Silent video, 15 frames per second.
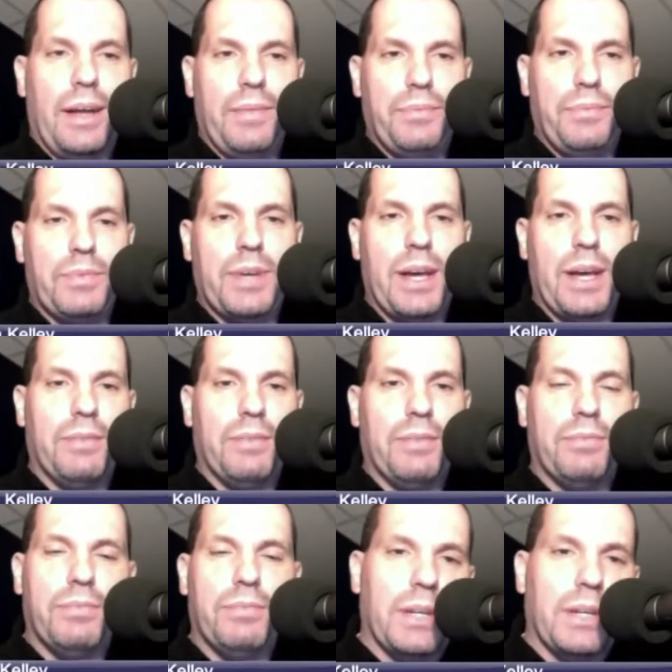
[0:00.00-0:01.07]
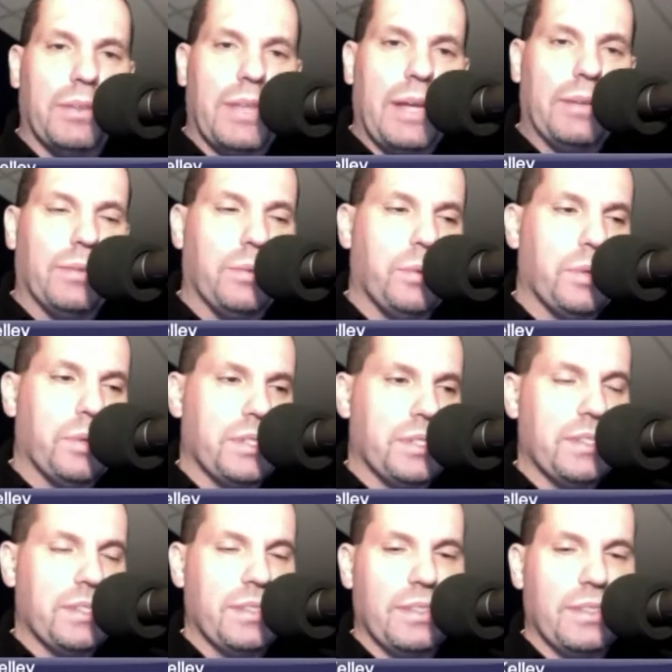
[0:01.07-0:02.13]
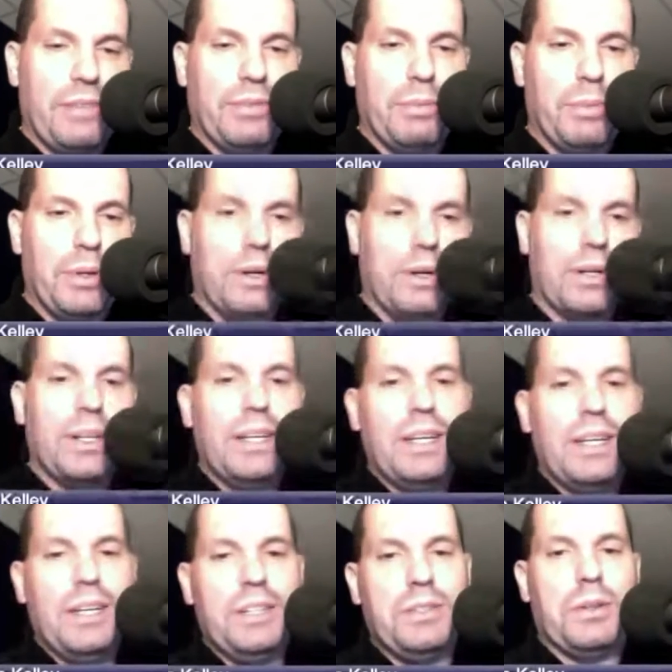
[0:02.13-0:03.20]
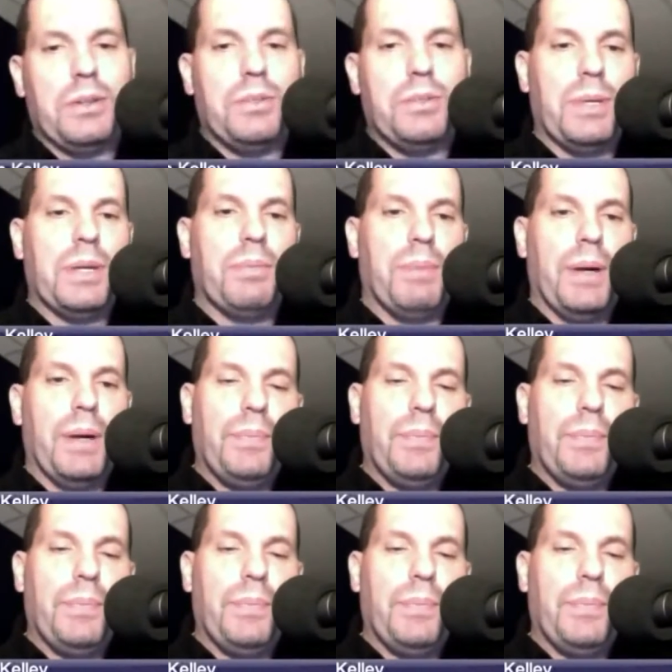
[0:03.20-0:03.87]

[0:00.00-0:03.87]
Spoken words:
we've kind of, that horse has left the barn, so to speak. But